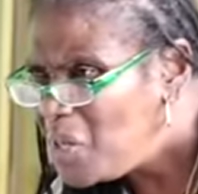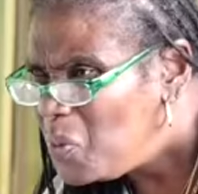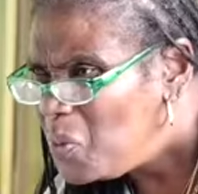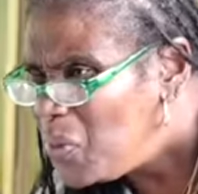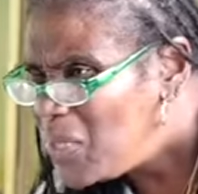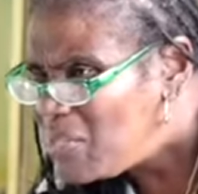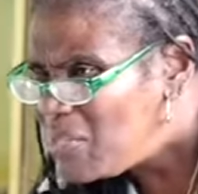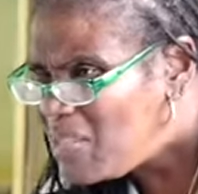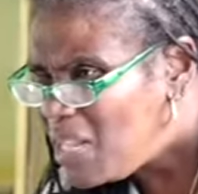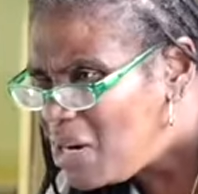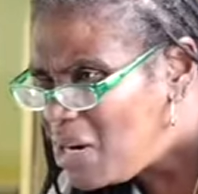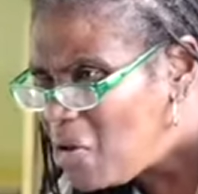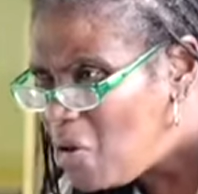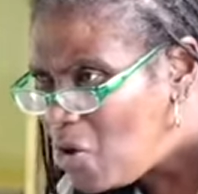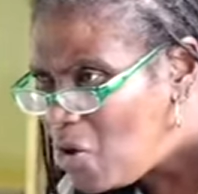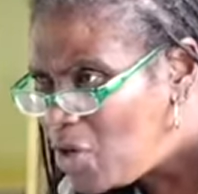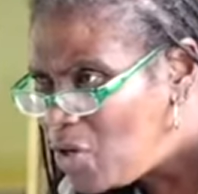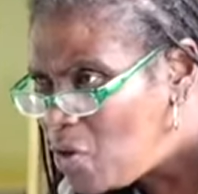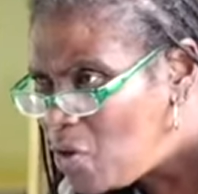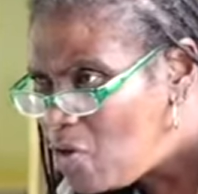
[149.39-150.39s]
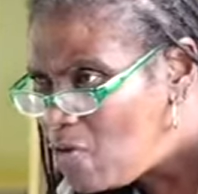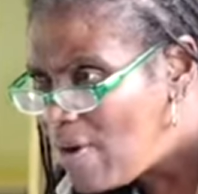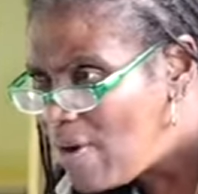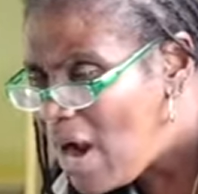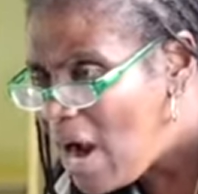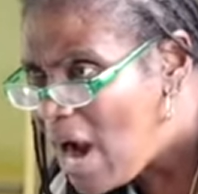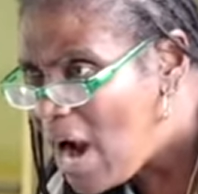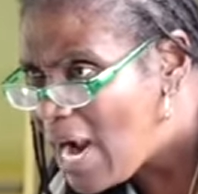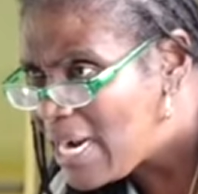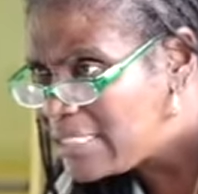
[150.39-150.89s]
We still going over
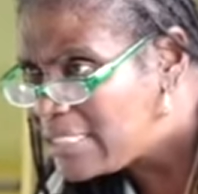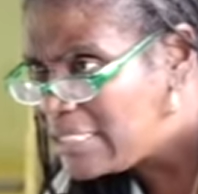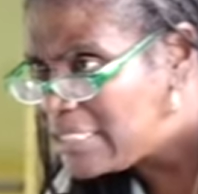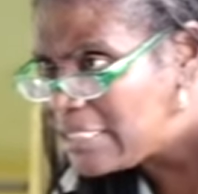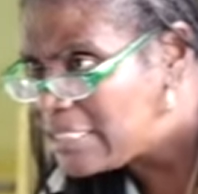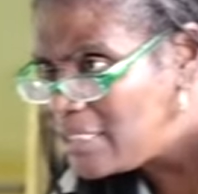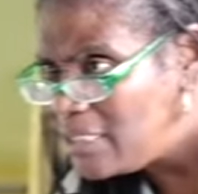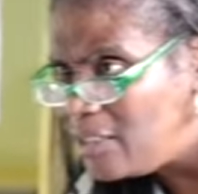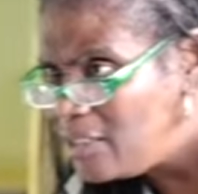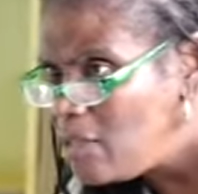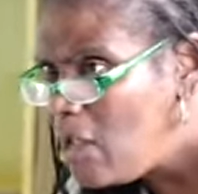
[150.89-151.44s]
articles,